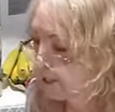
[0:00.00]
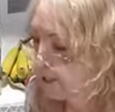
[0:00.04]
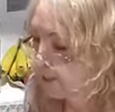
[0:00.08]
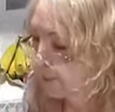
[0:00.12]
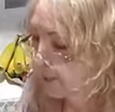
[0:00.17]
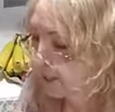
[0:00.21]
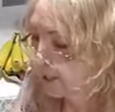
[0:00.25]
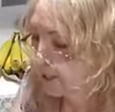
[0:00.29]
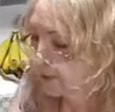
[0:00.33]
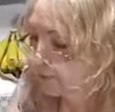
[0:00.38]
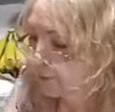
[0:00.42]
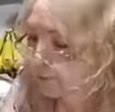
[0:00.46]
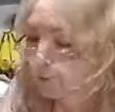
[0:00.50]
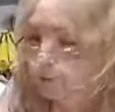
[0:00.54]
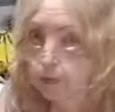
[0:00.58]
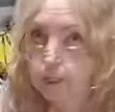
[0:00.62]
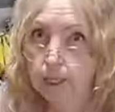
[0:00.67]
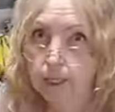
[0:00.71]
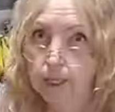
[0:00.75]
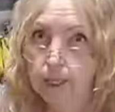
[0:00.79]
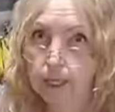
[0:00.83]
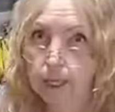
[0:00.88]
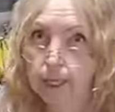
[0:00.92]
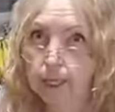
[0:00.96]
us because we
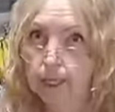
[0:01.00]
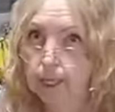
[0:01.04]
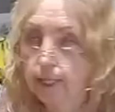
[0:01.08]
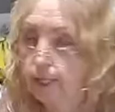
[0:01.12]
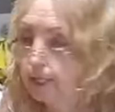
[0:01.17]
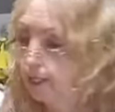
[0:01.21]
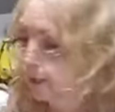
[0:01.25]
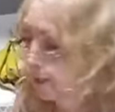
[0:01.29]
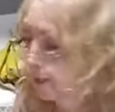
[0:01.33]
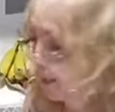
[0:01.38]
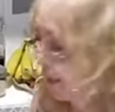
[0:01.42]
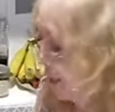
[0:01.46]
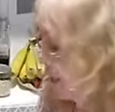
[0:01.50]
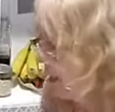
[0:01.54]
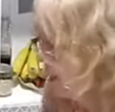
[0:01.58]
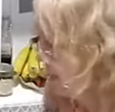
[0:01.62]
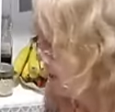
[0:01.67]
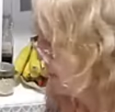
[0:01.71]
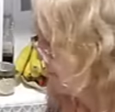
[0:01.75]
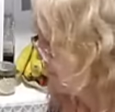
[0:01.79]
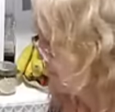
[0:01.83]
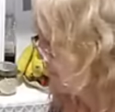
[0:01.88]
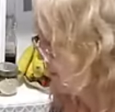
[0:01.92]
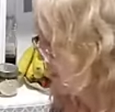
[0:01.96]
really like it.
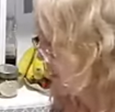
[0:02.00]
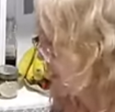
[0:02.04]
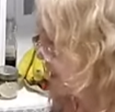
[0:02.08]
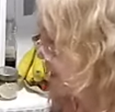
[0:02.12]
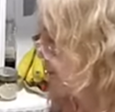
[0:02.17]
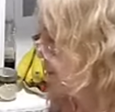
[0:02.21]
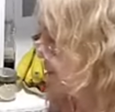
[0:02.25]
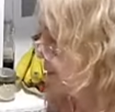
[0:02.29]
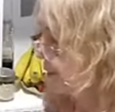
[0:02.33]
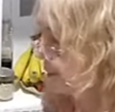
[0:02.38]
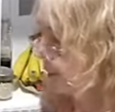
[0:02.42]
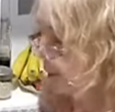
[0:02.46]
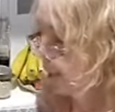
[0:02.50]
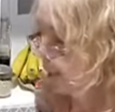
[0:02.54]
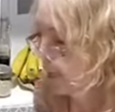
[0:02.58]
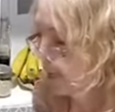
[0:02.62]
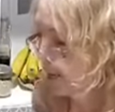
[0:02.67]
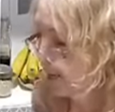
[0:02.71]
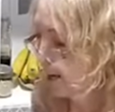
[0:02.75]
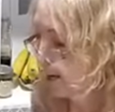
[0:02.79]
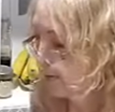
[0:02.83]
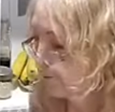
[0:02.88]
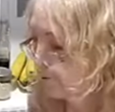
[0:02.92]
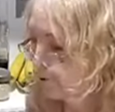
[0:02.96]
But I was
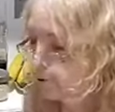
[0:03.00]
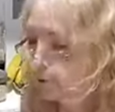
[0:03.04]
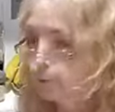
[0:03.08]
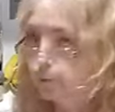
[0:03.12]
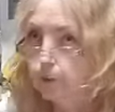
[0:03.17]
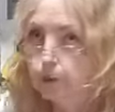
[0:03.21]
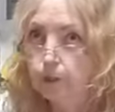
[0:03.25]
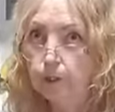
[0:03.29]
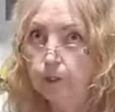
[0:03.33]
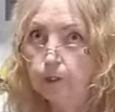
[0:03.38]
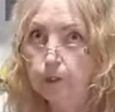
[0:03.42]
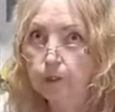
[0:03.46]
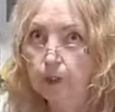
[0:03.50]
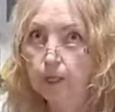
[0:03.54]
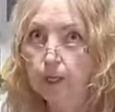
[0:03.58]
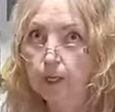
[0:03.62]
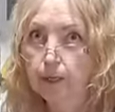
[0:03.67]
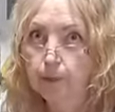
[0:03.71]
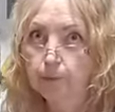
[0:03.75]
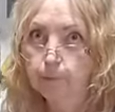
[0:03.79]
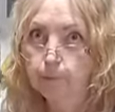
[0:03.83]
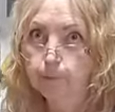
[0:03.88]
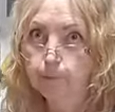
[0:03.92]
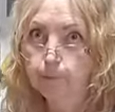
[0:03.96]
thinking afterwards,
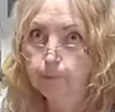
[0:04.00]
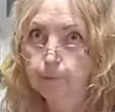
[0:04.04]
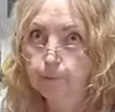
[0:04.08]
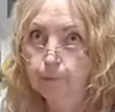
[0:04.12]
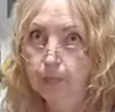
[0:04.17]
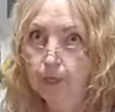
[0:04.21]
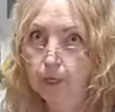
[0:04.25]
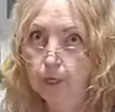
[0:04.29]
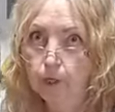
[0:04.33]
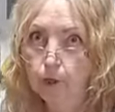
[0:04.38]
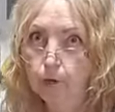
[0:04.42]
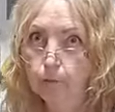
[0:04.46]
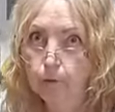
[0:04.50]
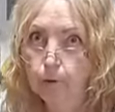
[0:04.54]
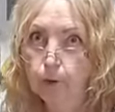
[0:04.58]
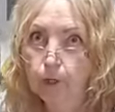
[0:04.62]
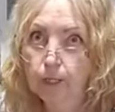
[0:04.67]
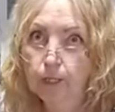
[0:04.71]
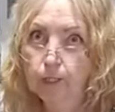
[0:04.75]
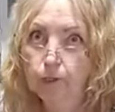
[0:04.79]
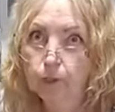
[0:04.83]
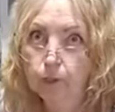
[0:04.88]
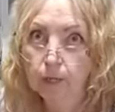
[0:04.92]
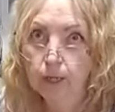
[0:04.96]
you know, if you're
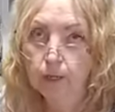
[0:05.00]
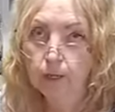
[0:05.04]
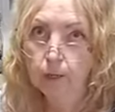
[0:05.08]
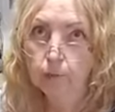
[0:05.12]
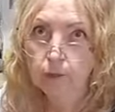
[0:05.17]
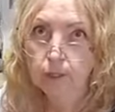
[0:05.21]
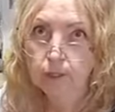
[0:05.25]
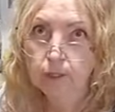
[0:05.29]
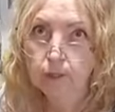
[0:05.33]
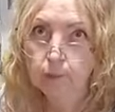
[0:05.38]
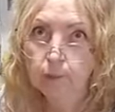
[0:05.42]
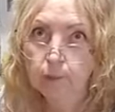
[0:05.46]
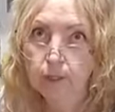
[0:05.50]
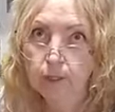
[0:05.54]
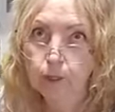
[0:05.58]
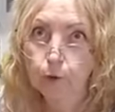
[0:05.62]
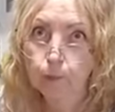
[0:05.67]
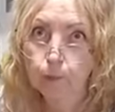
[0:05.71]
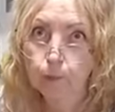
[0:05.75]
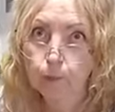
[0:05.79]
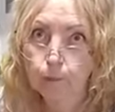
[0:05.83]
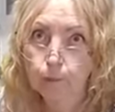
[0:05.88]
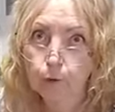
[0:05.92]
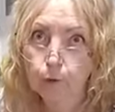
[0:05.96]
going to try that
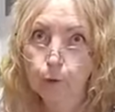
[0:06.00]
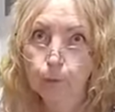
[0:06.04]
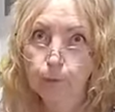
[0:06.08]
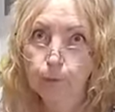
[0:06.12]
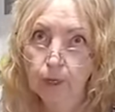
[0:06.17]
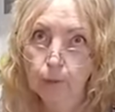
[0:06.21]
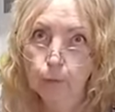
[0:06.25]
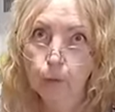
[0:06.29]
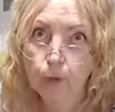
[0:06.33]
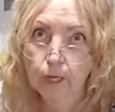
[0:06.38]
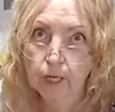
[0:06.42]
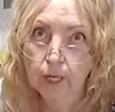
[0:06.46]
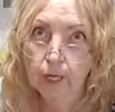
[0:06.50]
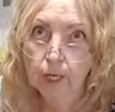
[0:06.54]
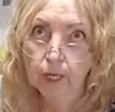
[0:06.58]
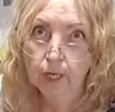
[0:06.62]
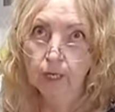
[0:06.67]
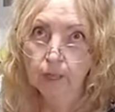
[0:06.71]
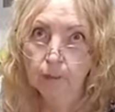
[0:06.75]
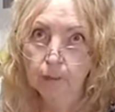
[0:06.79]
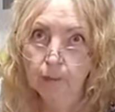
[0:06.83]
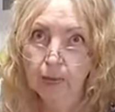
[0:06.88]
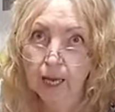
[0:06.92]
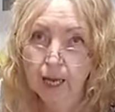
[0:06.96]
recipe, you may want to
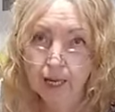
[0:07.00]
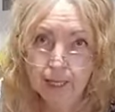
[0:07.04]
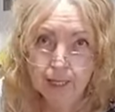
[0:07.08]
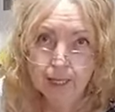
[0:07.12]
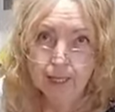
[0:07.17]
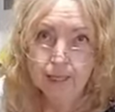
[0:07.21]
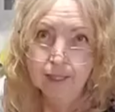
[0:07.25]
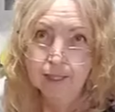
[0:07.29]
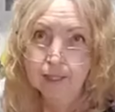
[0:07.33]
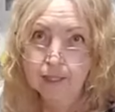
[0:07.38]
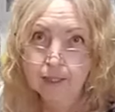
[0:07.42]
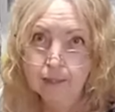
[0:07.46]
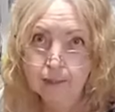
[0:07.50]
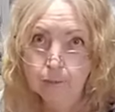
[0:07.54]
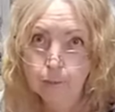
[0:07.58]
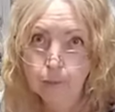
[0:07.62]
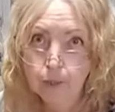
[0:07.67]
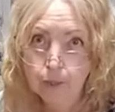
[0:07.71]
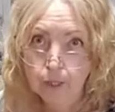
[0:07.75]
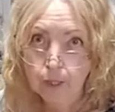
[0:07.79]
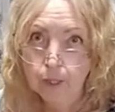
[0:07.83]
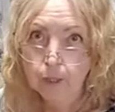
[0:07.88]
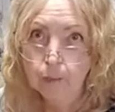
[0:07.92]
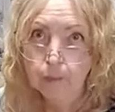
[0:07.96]
cut it back and then
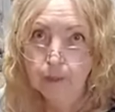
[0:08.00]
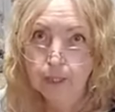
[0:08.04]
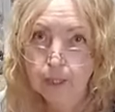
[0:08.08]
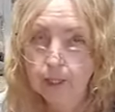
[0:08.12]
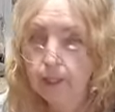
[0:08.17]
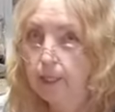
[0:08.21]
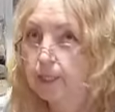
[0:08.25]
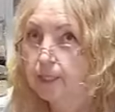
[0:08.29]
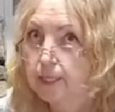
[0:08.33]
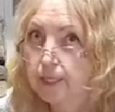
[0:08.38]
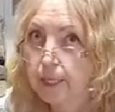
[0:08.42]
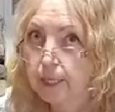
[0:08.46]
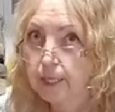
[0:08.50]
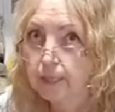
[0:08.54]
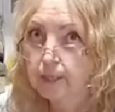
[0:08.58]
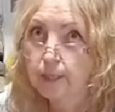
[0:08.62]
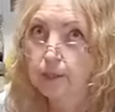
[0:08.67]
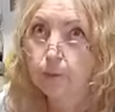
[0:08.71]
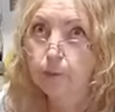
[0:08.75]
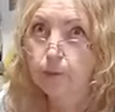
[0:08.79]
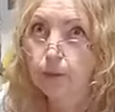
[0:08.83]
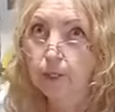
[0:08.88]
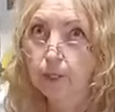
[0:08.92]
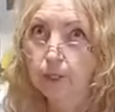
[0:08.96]
put a little bit and
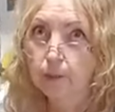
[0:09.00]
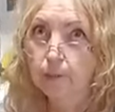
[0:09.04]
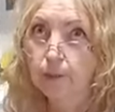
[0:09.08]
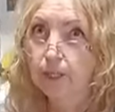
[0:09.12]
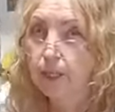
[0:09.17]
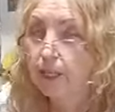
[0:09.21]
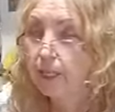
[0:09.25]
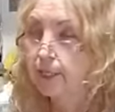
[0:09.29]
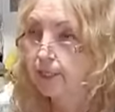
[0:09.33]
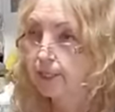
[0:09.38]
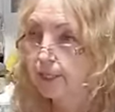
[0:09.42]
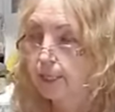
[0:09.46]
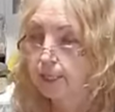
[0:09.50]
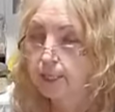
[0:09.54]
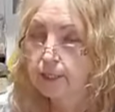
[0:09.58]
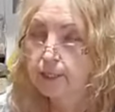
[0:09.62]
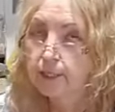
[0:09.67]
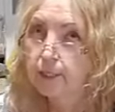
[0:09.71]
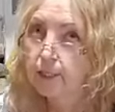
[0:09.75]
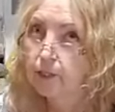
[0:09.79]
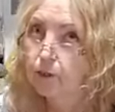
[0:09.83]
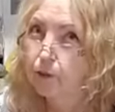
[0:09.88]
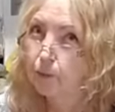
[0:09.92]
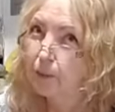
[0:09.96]
taste, and put a little bit and
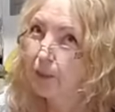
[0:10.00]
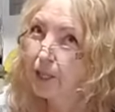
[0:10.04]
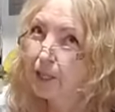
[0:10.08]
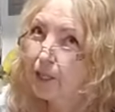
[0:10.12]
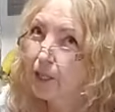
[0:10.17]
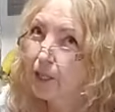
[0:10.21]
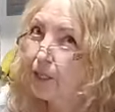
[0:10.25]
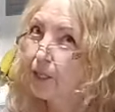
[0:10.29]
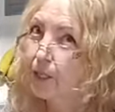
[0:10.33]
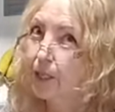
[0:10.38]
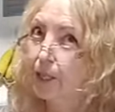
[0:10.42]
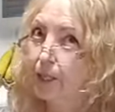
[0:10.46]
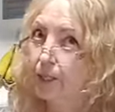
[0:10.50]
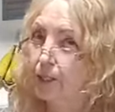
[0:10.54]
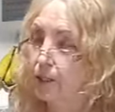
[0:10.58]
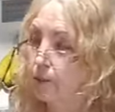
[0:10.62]
taste, because you may not like